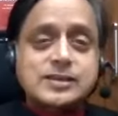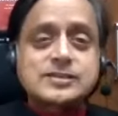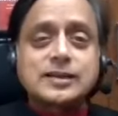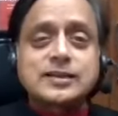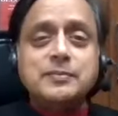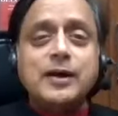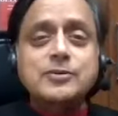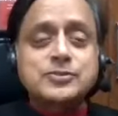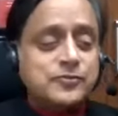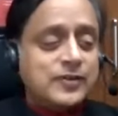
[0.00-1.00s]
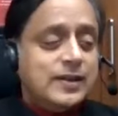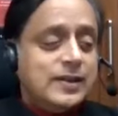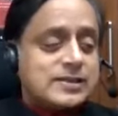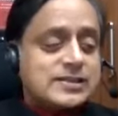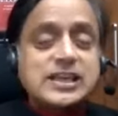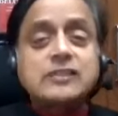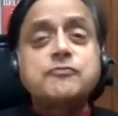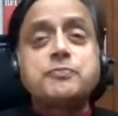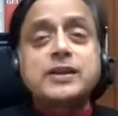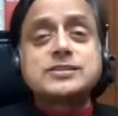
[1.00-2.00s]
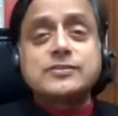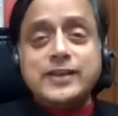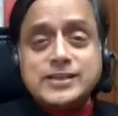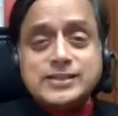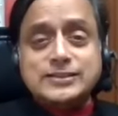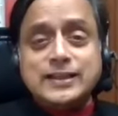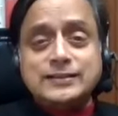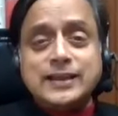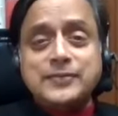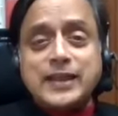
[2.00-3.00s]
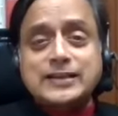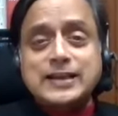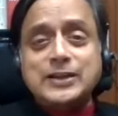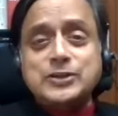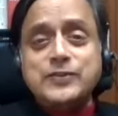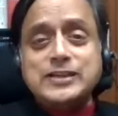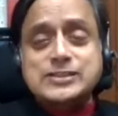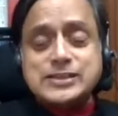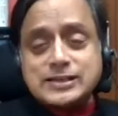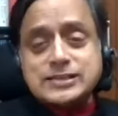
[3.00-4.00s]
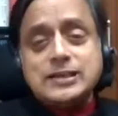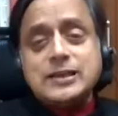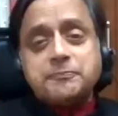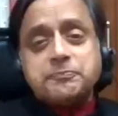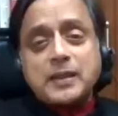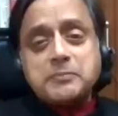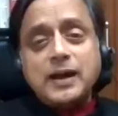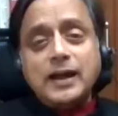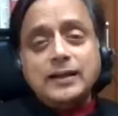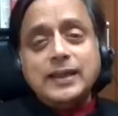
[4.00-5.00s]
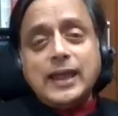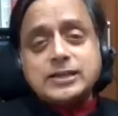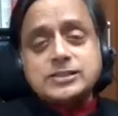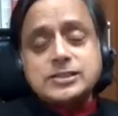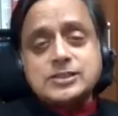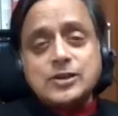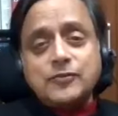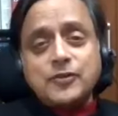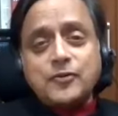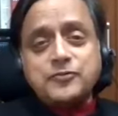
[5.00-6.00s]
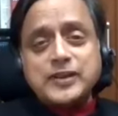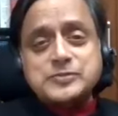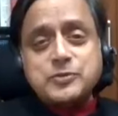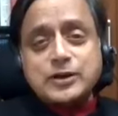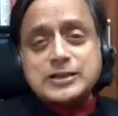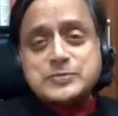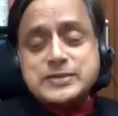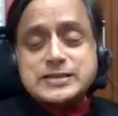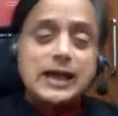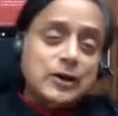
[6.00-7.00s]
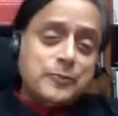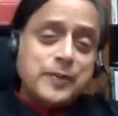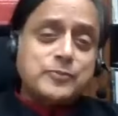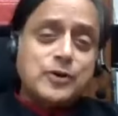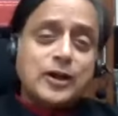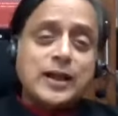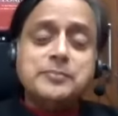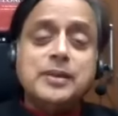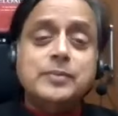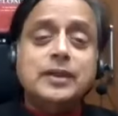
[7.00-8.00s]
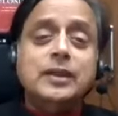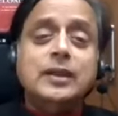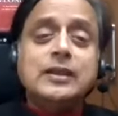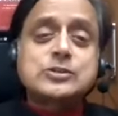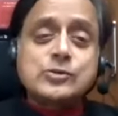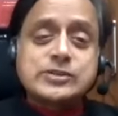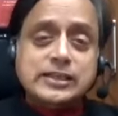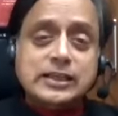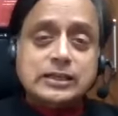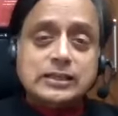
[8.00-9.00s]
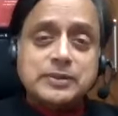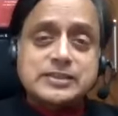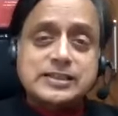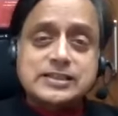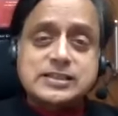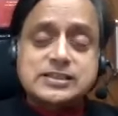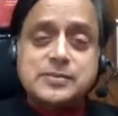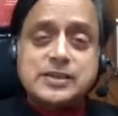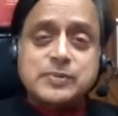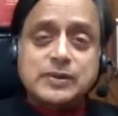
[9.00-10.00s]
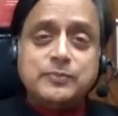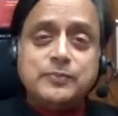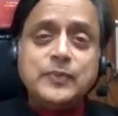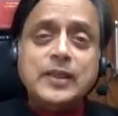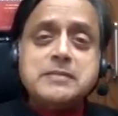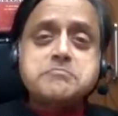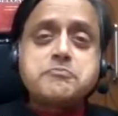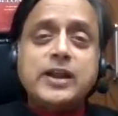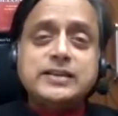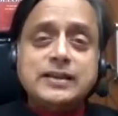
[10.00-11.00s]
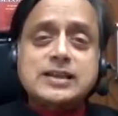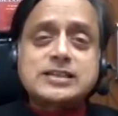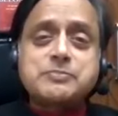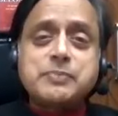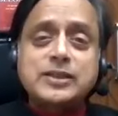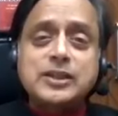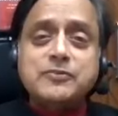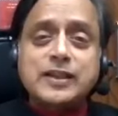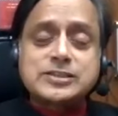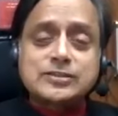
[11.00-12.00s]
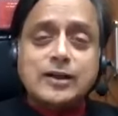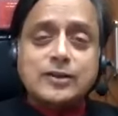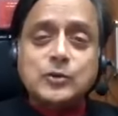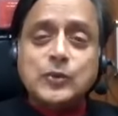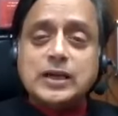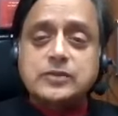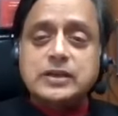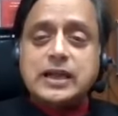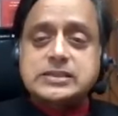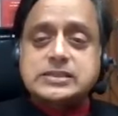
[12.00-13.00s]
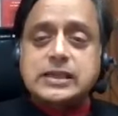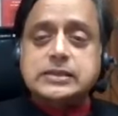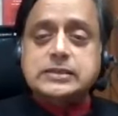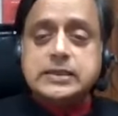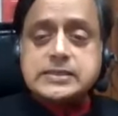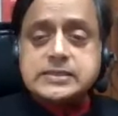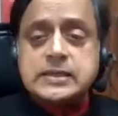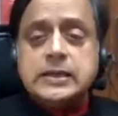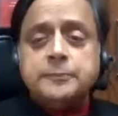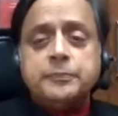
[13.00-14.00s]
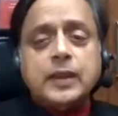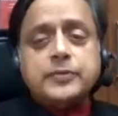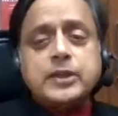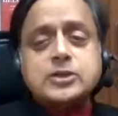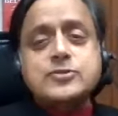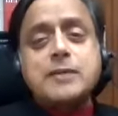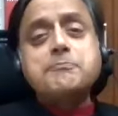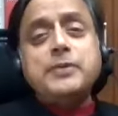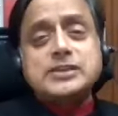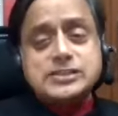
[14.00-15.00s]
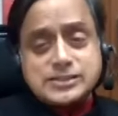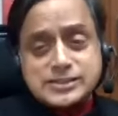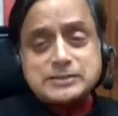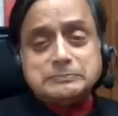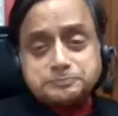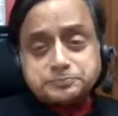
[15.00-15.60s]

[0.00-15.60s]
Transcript: is a certain amount of self-preservation and that kind of instinct behind the actions of Facebook and Twitter. I hope I'm wrong. I may be too cynical, but cynicism has been bred in us by the events around the world in the last 10 years. The Trumpists